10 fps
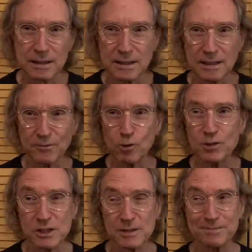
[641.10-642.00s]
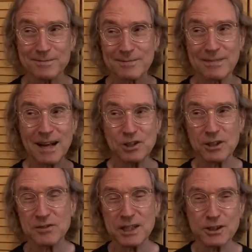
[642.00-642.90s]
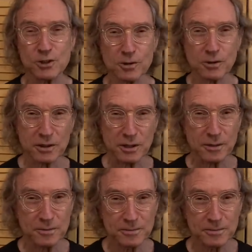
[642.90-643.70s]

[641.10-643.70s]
Now, of course, I should have said this earlier,